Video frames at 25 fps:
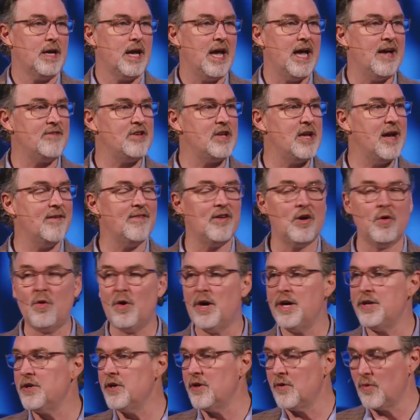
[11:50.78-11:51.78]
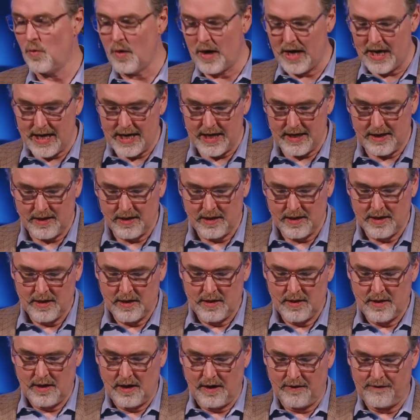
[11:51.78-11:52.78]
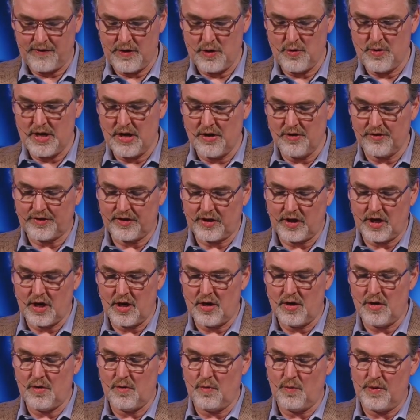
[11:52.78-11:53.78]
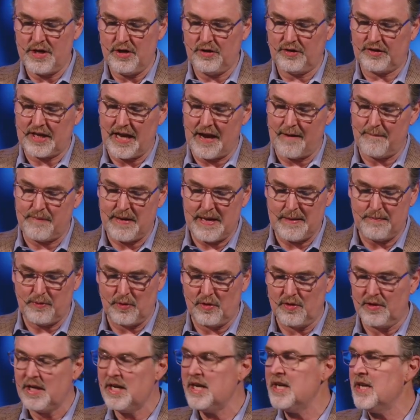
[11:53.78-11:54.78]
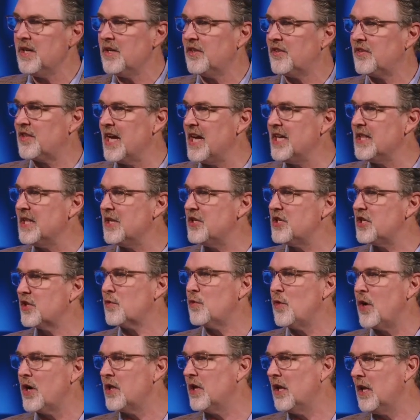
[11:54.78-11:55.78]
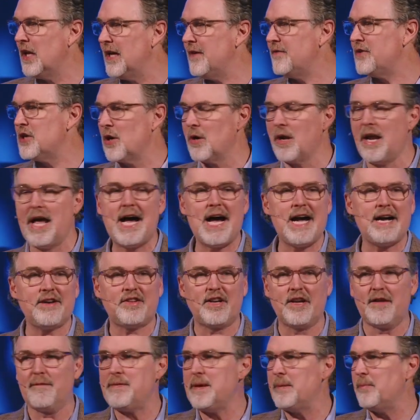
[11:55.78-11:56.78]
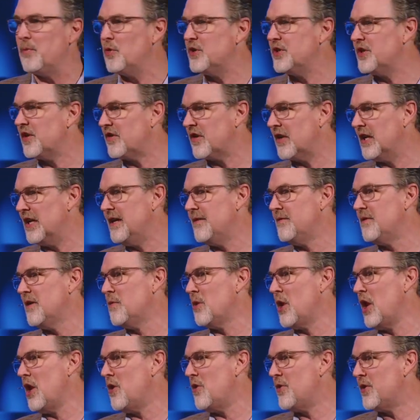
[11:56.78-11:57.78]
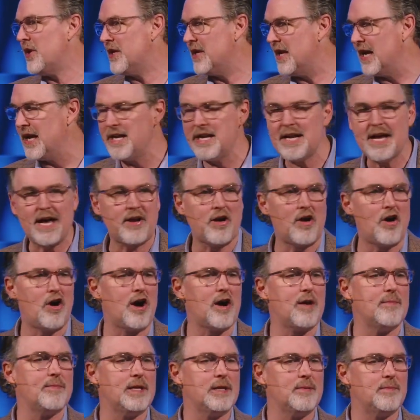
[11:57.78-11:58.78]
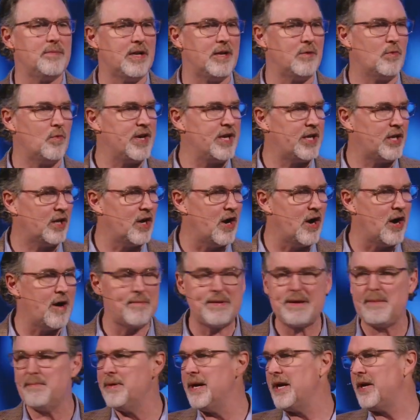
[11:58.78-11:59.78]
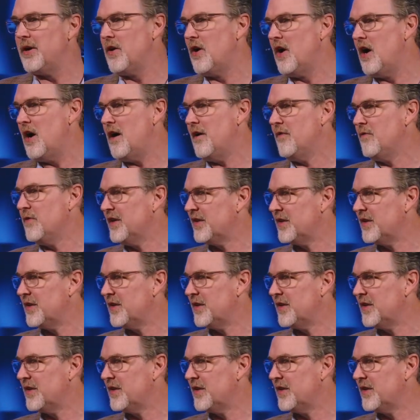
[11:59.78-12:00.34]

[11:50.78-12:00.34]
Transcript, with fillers: Have you ever wondered why a few years ago, we used to have people saying they just wanted to live their lives, and if people would just live them alone and, and not harm them, then we could all be better off.